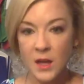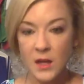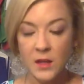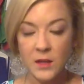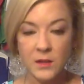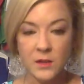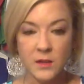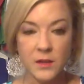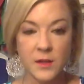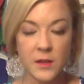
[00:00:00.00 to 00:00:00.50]

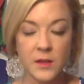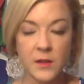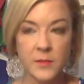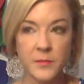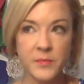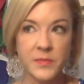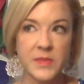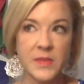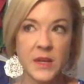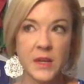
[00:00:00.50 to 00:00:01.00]

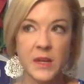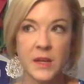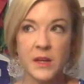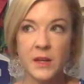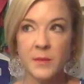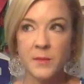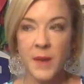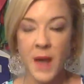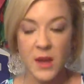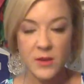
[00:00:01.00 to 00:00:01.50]
and the
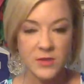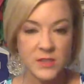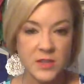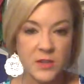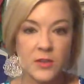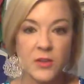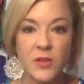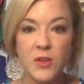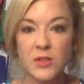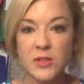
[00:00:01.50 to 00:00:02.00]

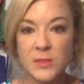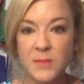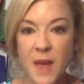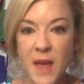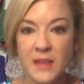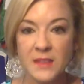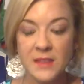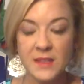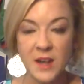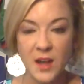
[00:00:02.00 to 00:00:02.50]
biocellulose
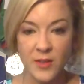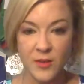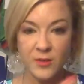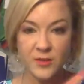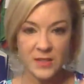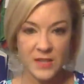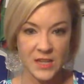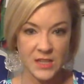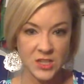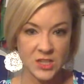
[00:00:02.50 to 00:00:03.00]
mask and all those
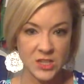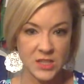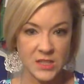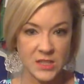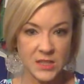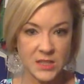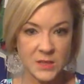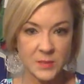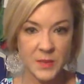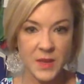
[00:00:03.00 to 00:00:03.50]
things just
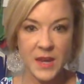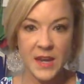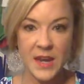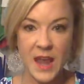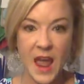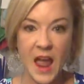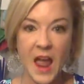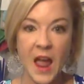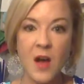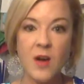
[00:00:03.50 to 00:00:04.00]
displayed
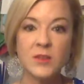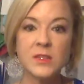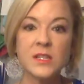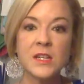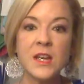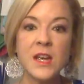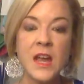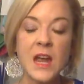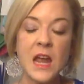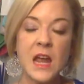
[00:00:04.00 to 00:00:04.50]
out.
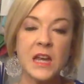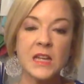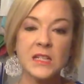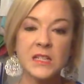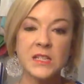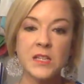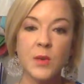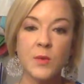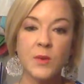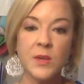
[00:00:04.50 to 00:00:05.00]
And
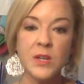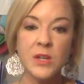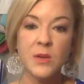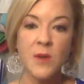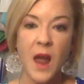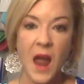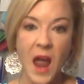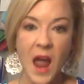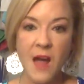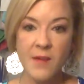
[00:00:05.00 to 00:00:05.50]
so when you
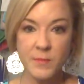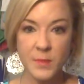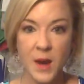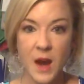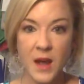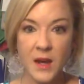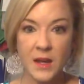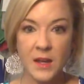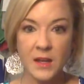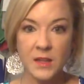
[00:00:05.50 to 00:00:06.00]
have
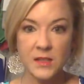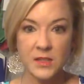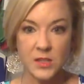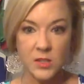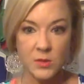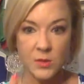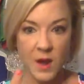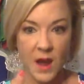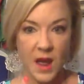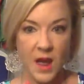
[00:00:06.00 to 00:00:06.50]
products,
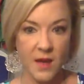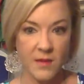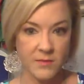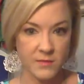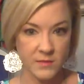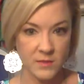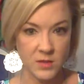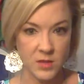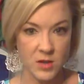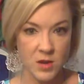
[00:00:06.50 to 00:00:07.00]
you have,
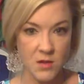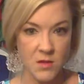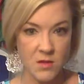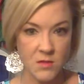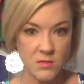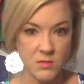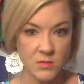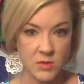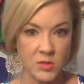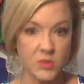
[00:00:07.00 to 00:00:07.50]
you know,
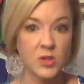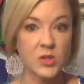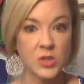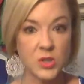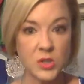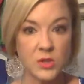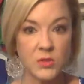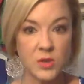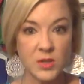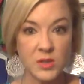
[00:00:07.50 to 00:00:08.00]
you can
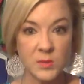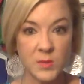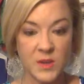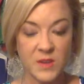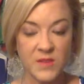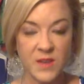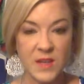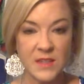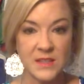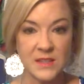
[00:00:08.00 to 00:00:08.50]
do those
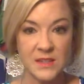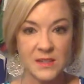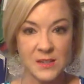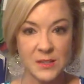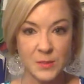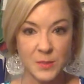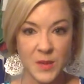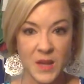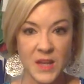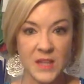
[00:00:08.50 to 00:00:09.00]
big fancy
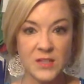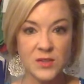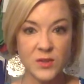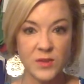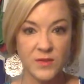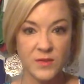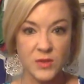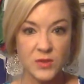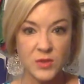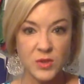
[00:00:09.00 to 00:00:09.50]
displays, or
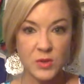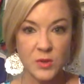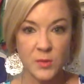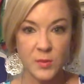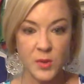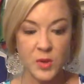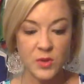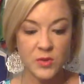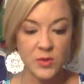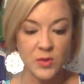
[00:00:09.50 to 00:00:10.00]
if you do a
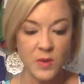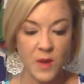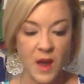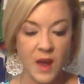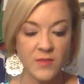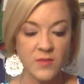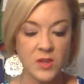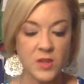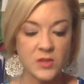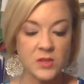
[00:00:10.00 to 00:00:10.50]
booth, you
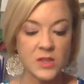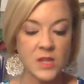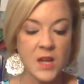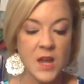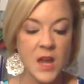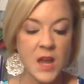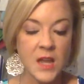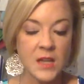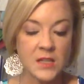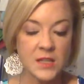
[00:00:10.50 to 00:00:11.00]
have those
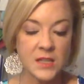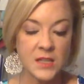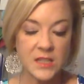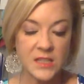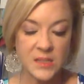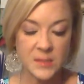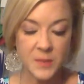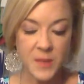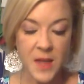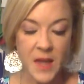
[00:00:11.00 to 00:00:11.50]
to
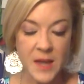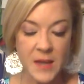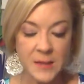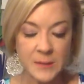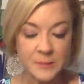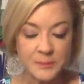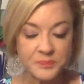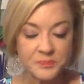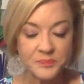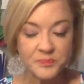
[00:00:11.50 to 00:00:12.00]
display.
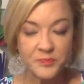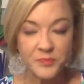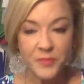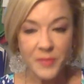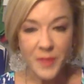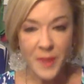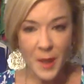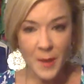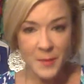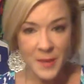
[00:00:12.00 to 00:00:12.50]

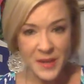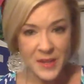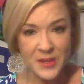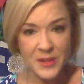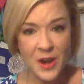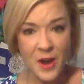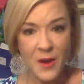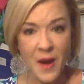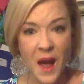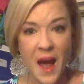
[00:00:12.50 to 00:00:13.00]
But, you
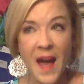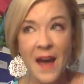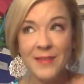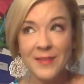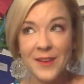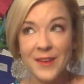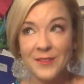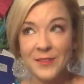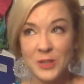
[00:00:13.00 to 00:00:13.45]
know, I love